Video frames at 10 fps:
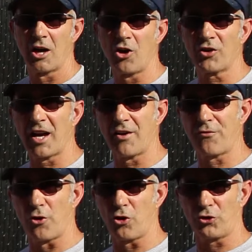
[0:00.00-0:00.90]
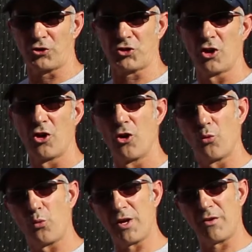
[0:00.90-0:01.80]
Okay folks,
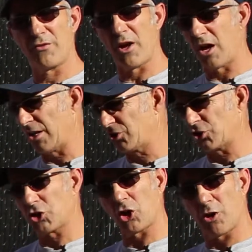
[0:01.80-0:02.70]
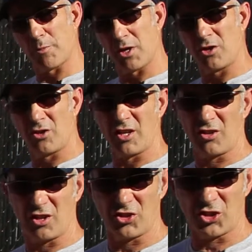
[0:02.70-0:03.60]
we've determined
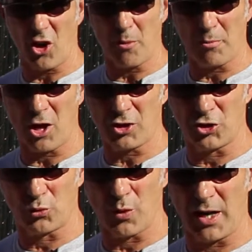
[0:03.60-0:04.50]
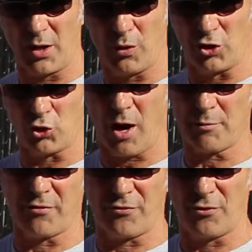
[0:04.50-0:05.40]
that the salt block is ready. We
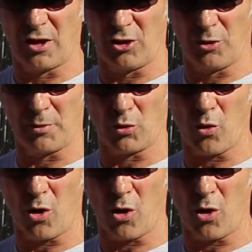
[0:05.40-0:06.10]
dropped a little bit of